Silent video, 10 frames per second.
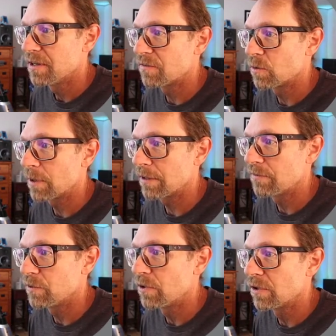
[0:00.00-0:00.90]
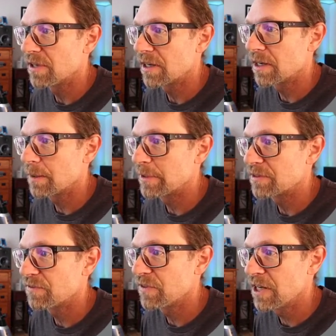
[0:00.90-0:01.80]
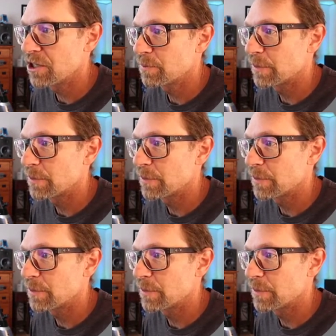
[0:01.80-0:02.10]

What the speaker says: for wildfoodgirl.com is finished.